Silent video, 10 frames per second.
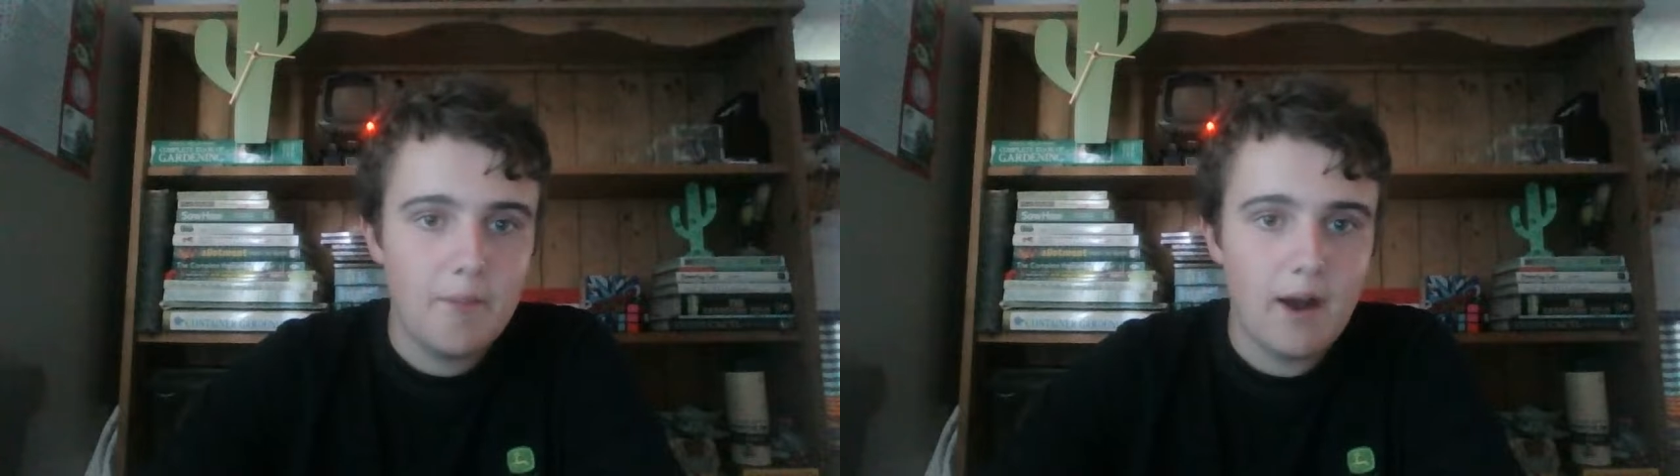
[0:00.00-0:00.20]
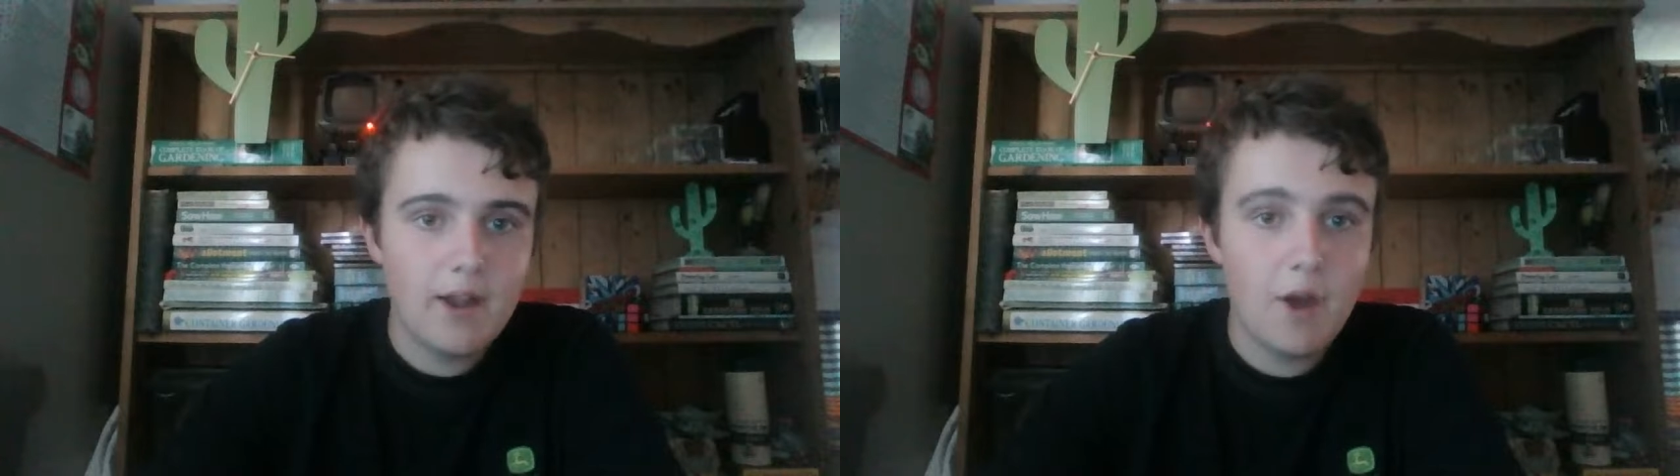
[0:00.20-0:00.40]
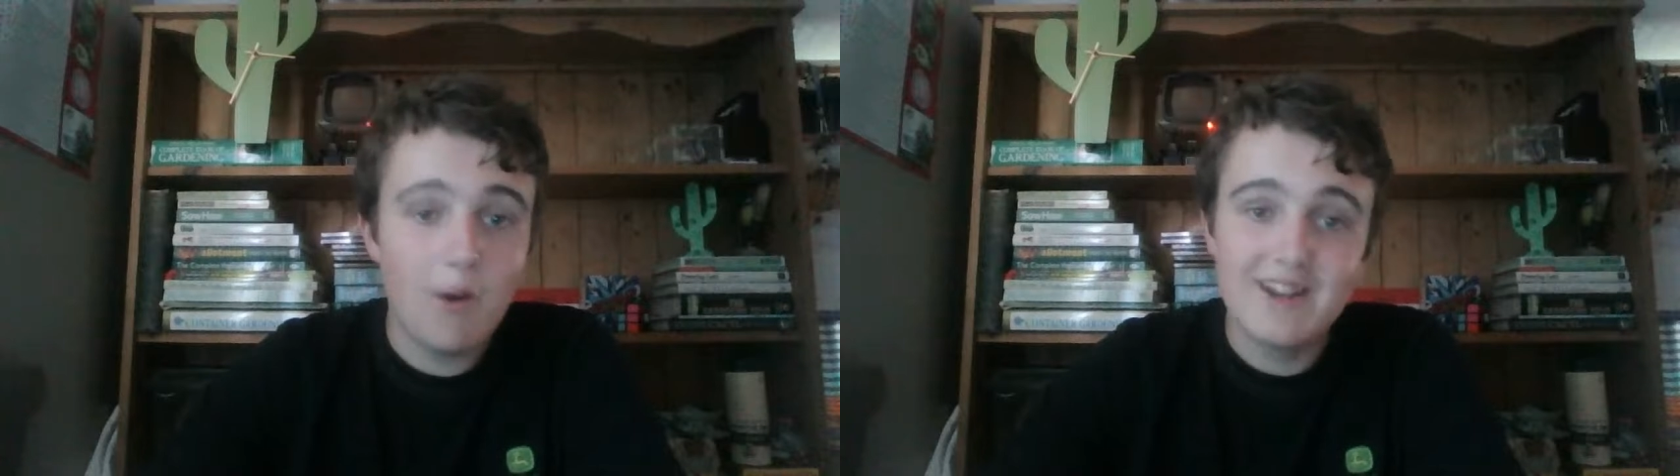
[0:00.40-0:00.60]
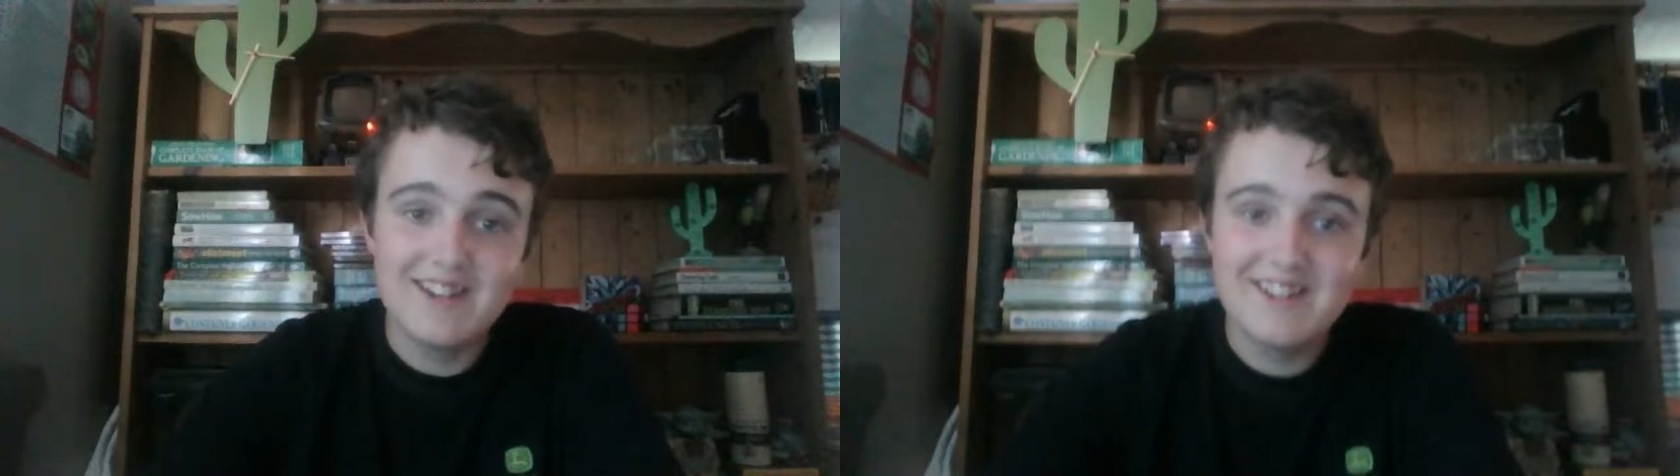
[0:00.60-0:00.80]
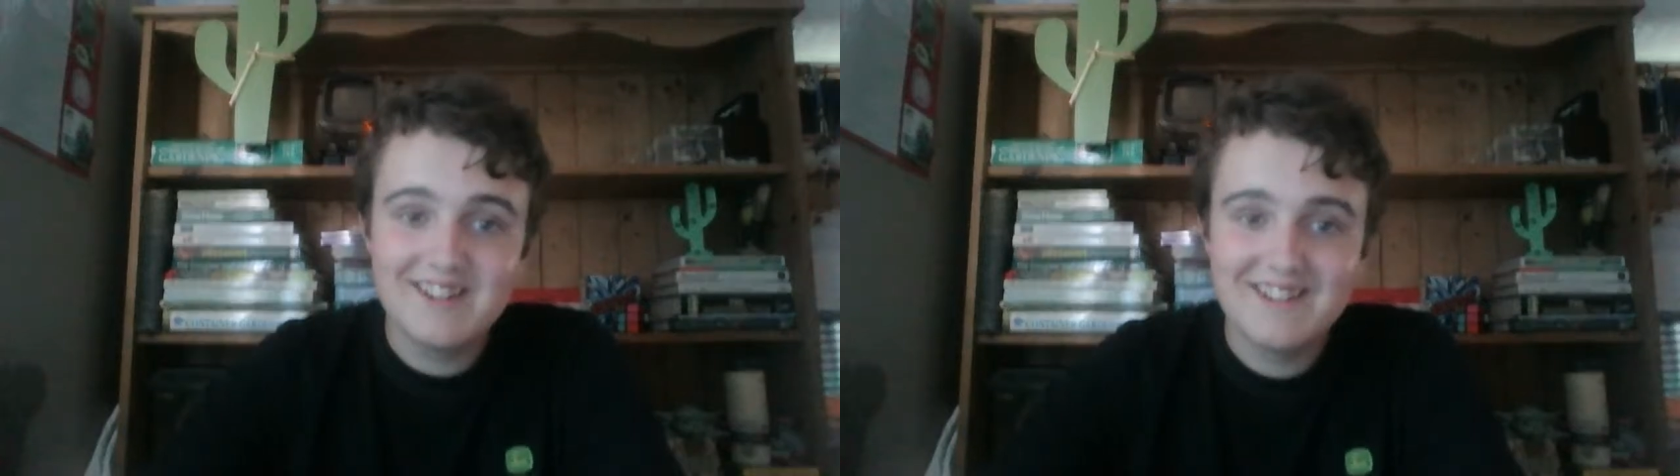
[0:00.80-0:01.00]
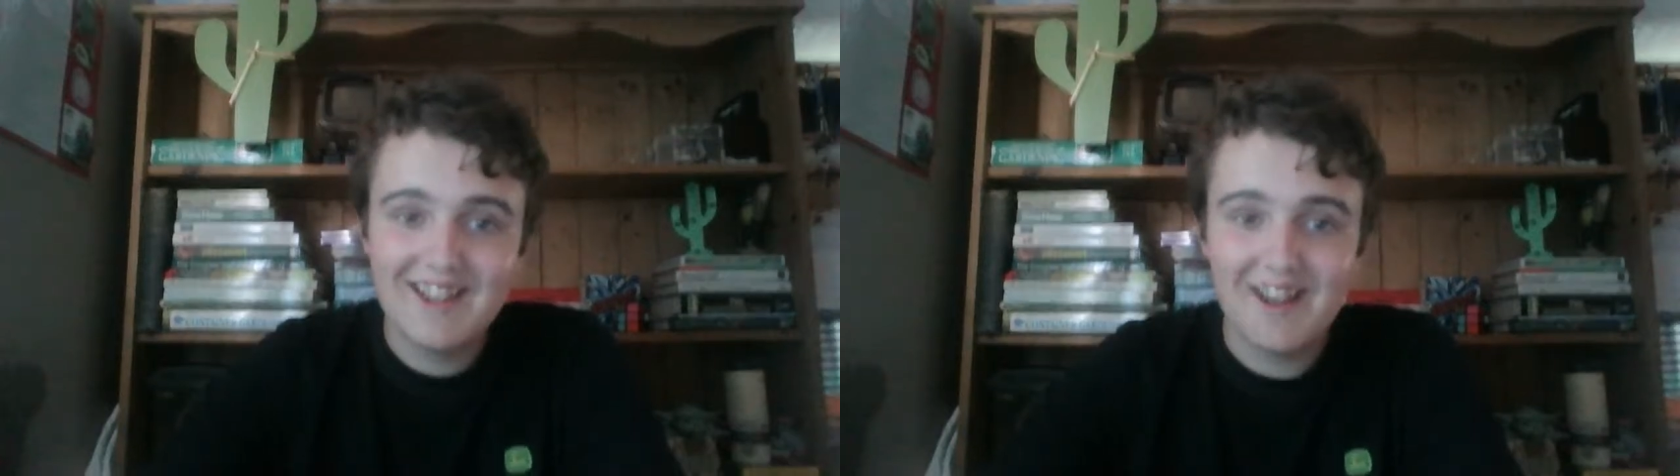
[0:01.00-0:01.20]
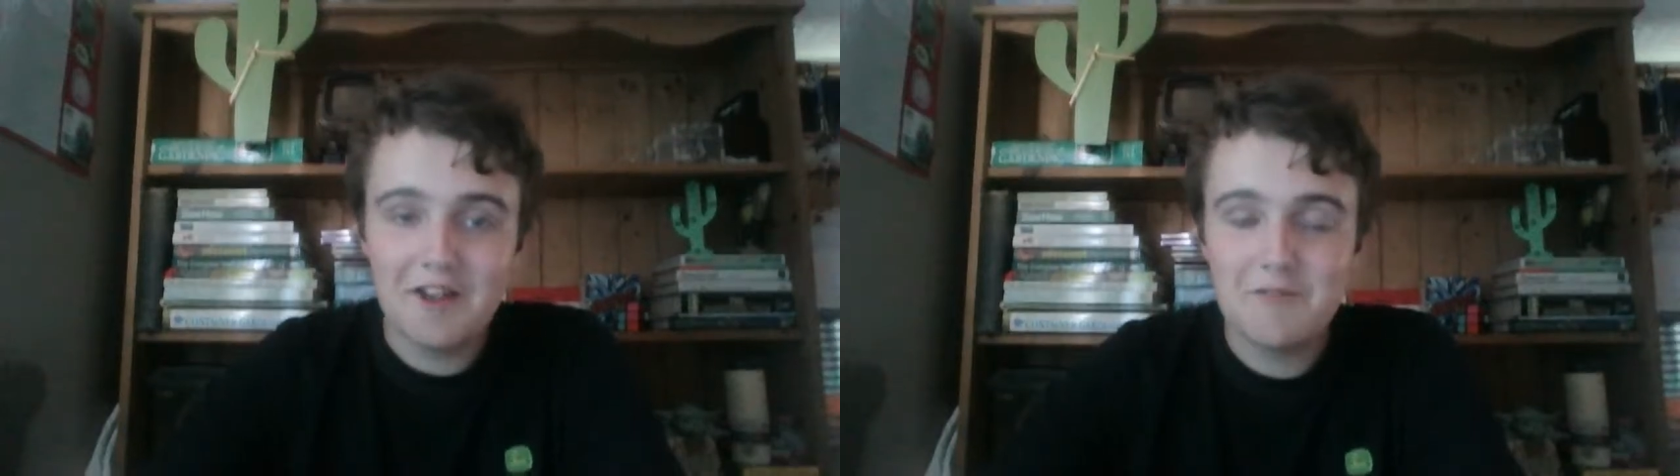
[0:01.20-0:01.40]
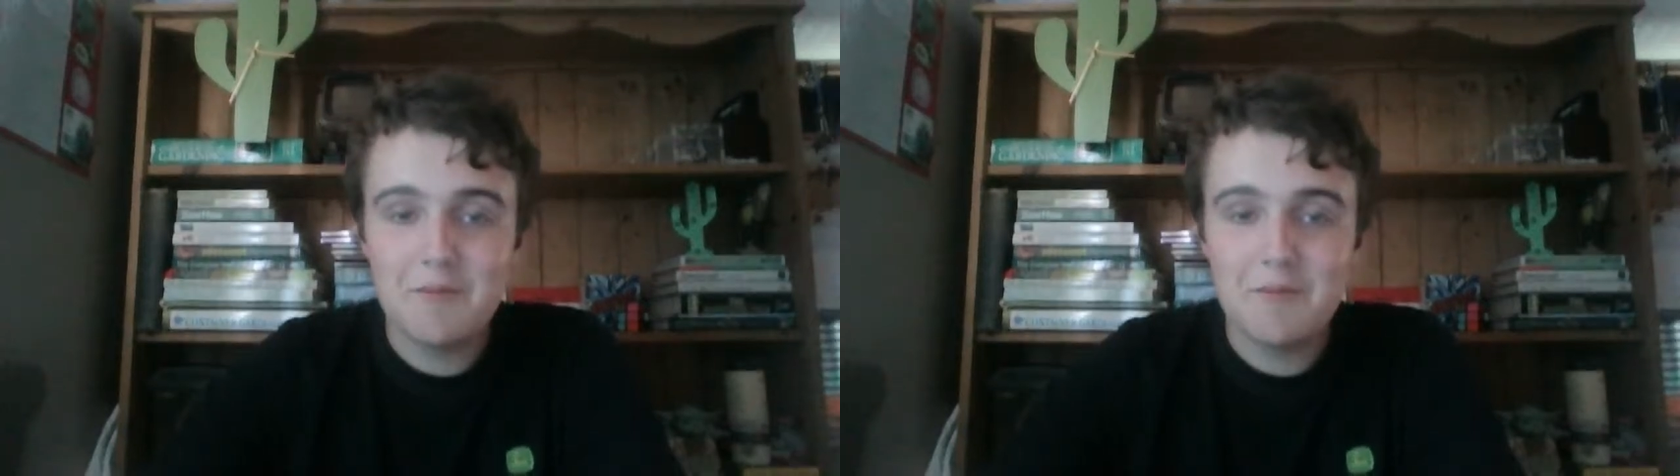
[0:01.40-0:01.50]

I know I did just say I've